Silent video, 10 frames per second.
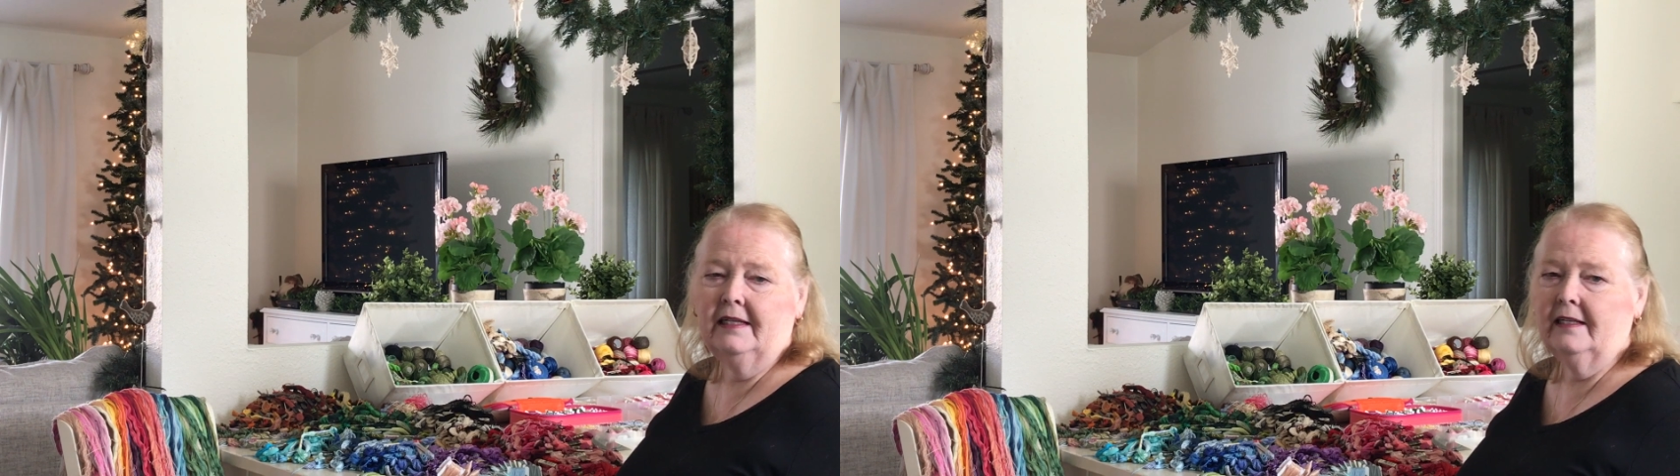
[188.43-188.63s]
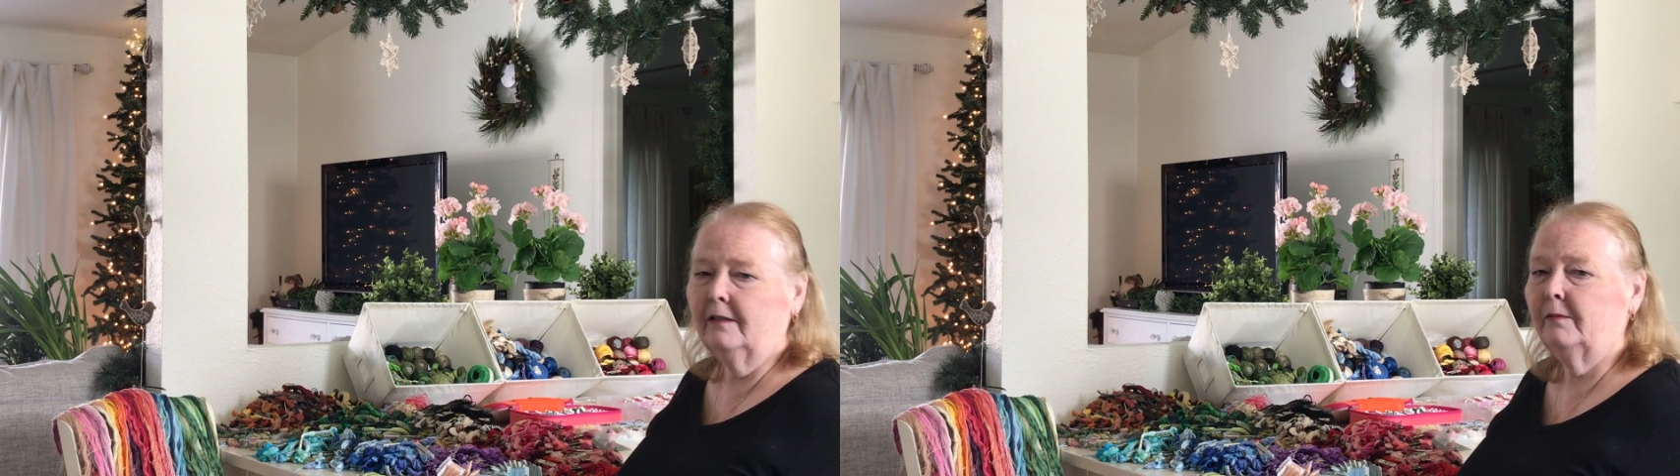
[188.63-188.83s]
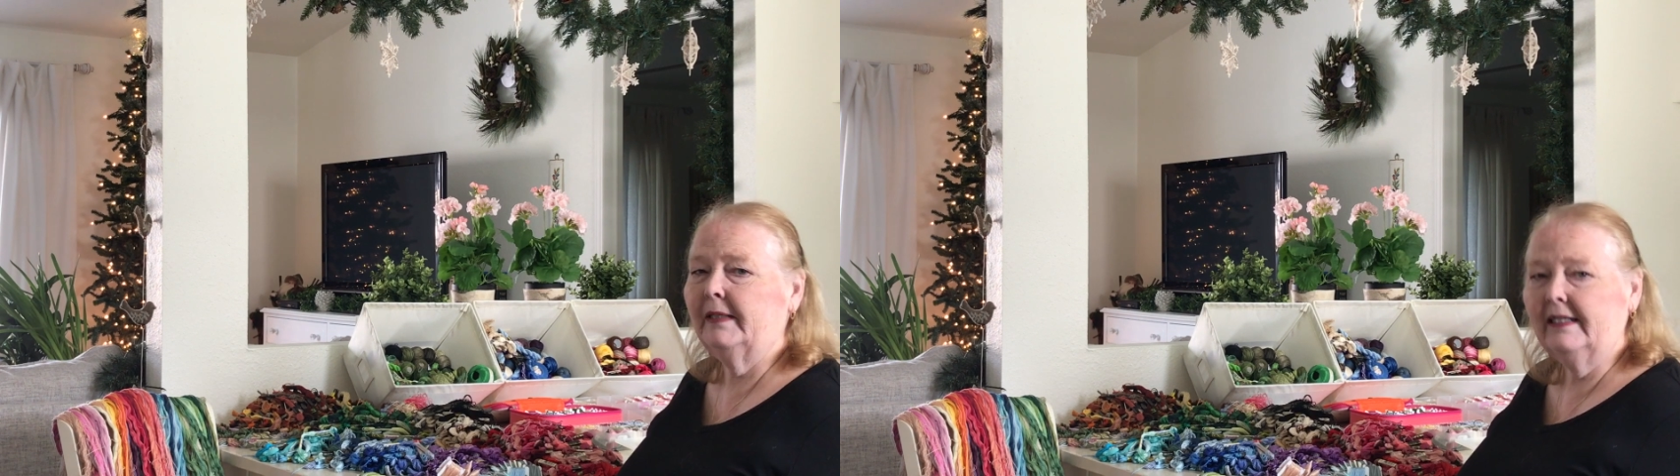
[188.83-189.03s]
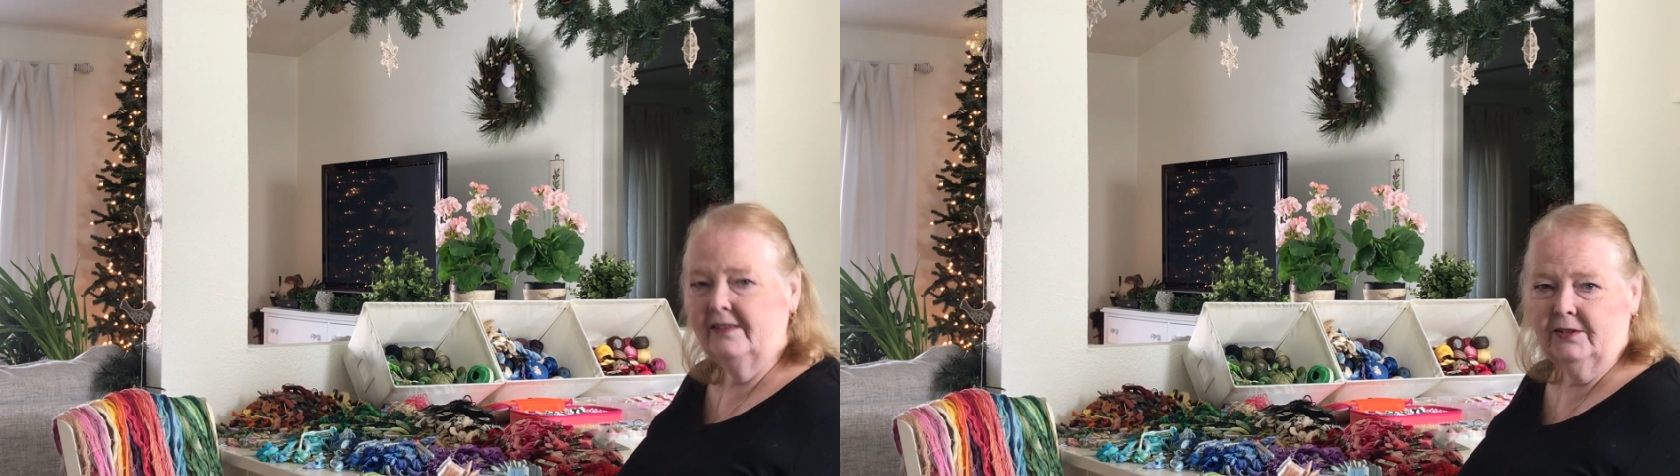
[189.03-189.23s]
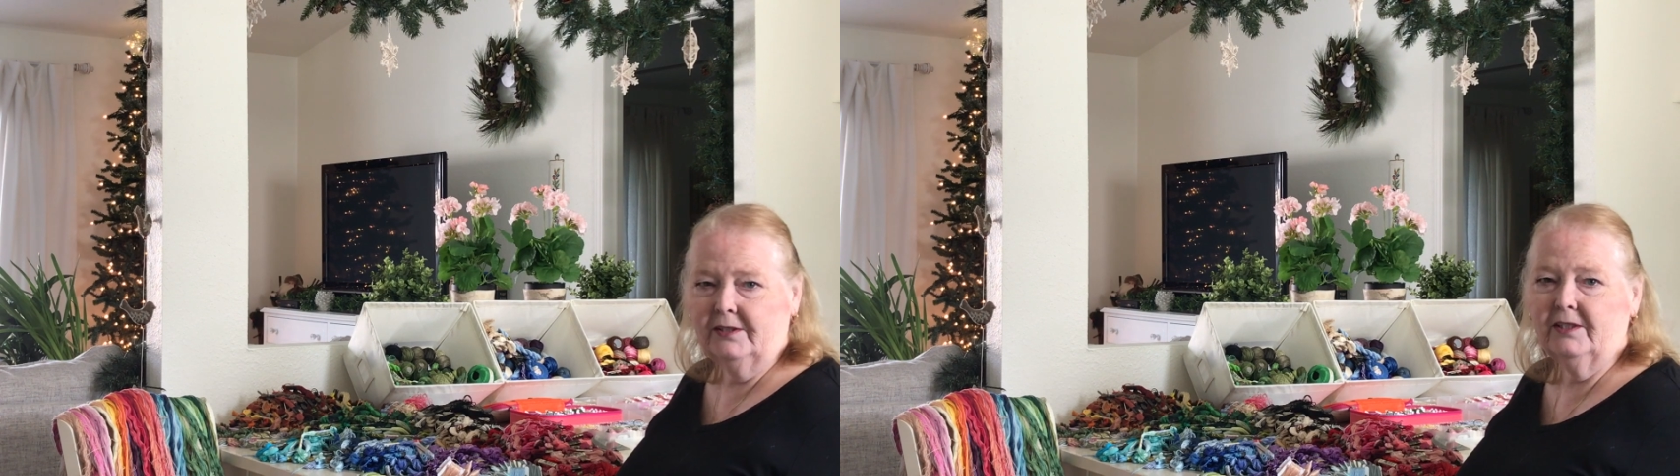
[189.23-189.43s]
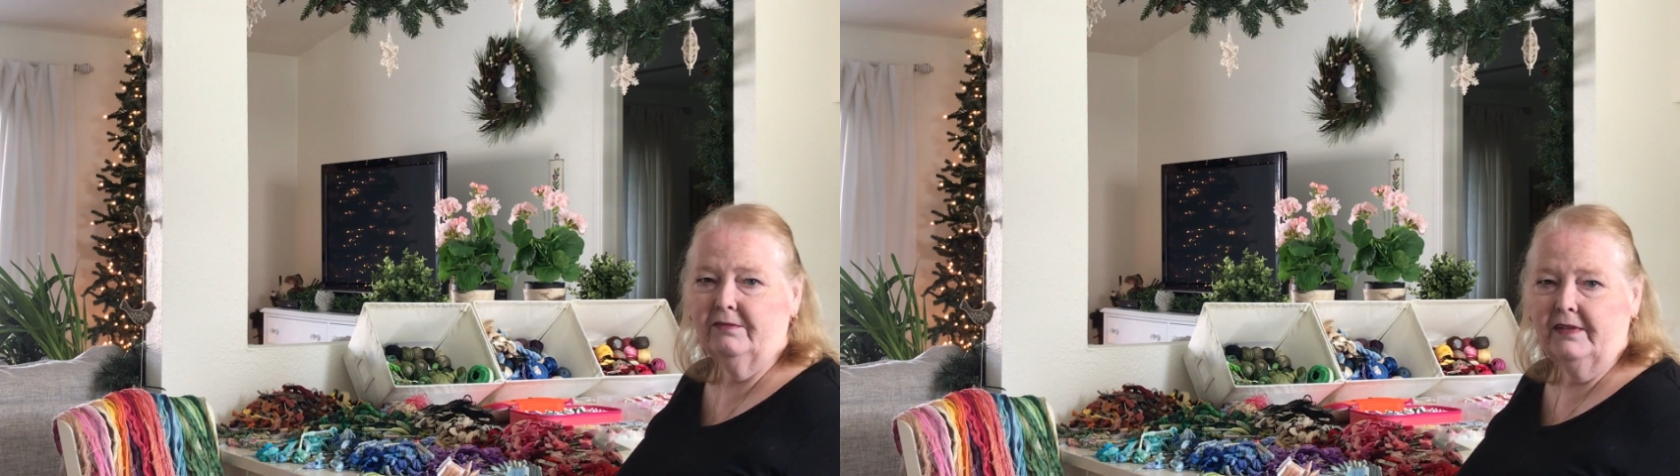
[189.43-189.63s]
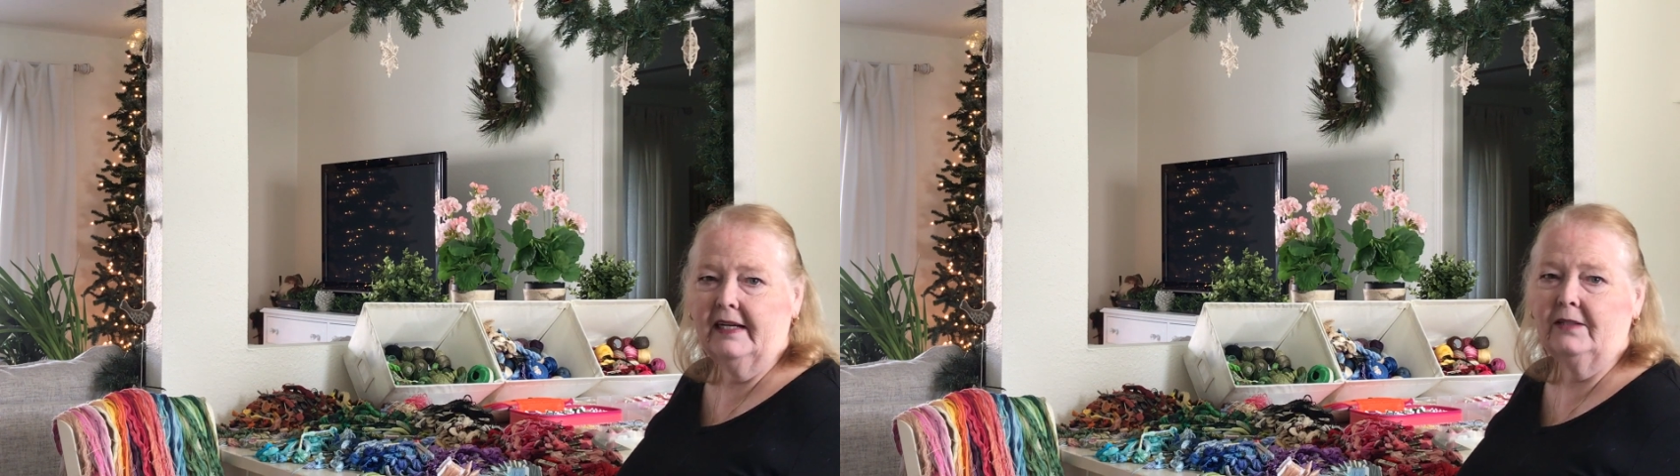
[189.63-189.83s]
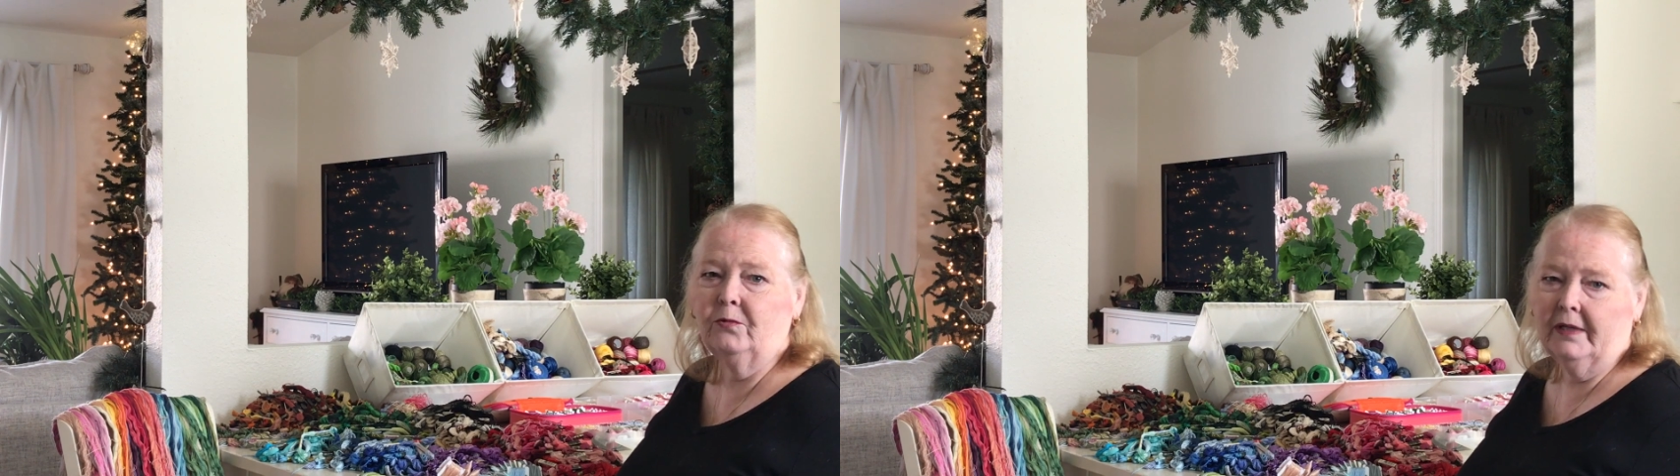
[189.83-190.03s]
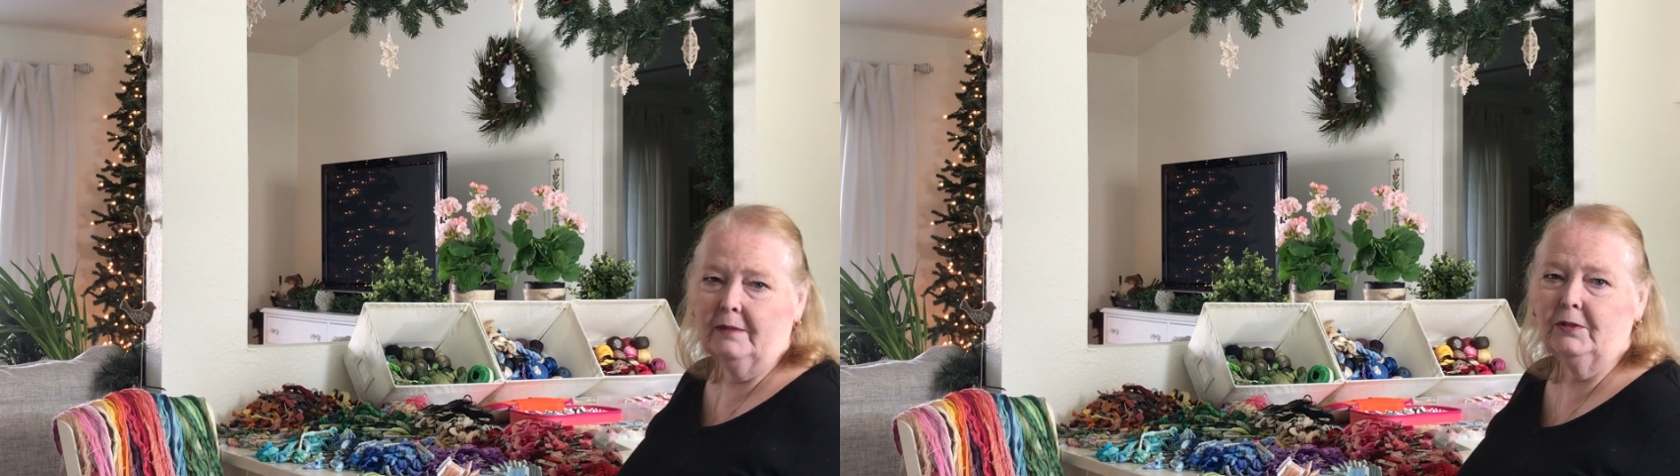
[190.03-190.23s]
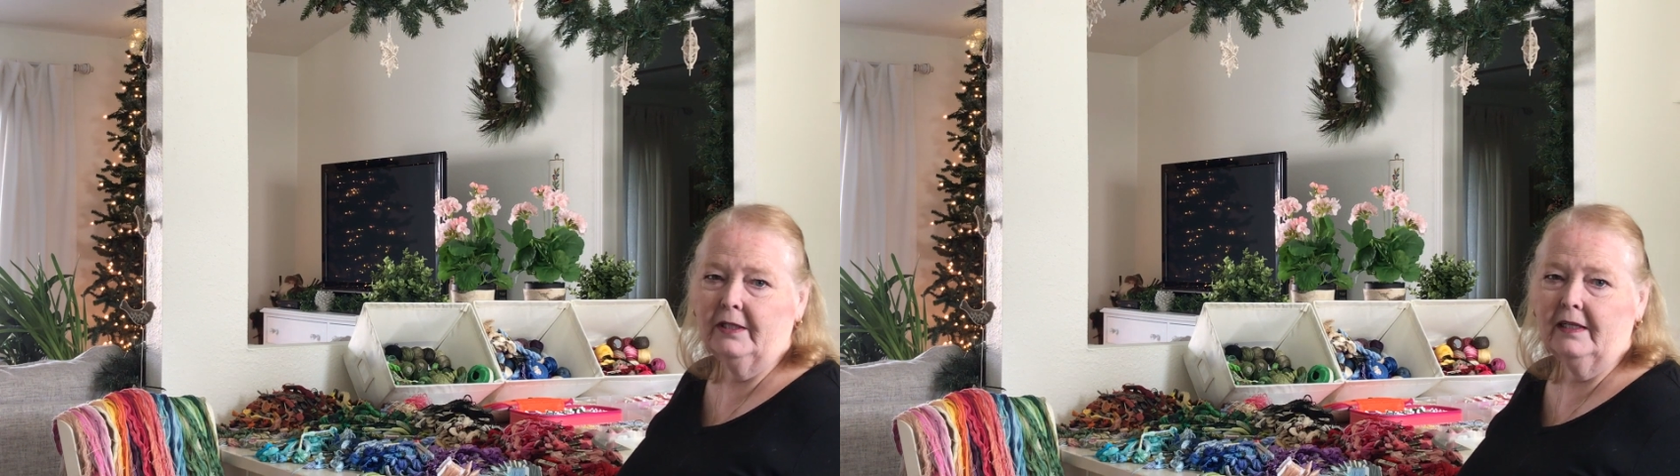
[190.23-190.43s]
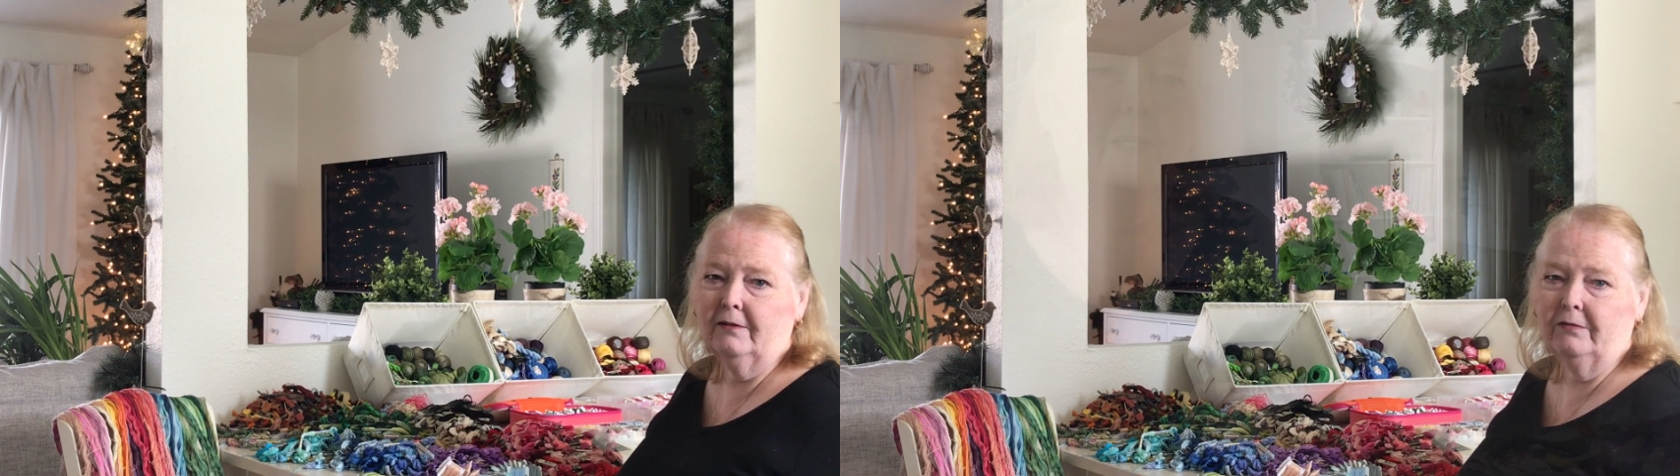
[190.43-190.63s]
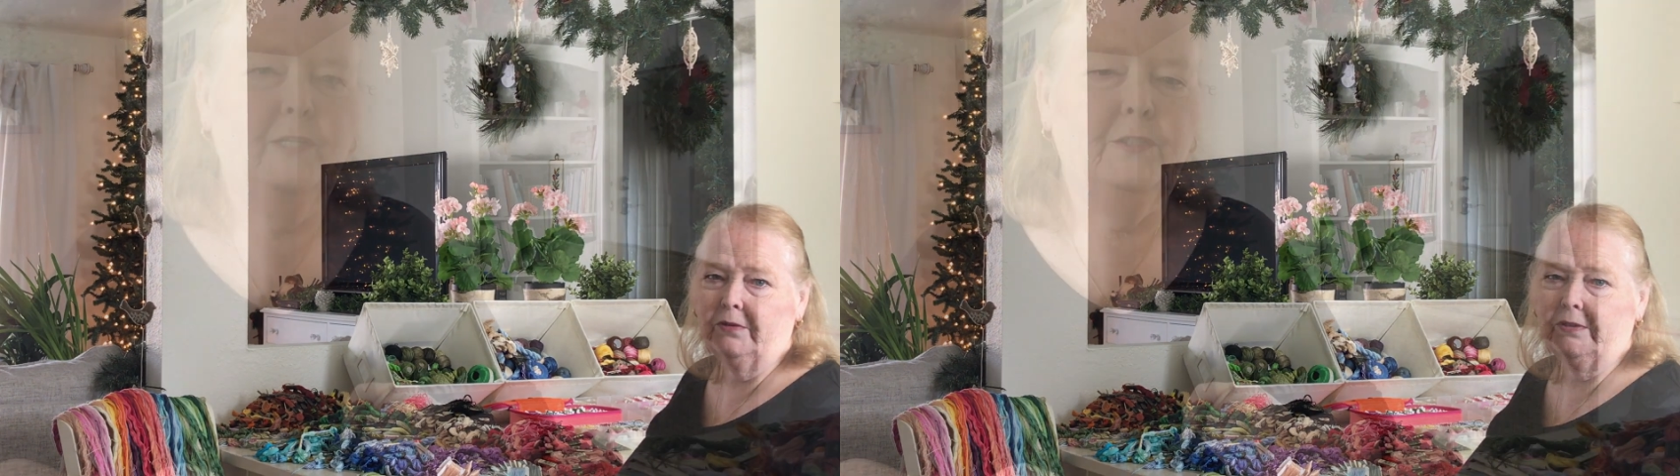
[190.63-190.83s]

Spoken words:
and it'll be easier to find what I'm looking for.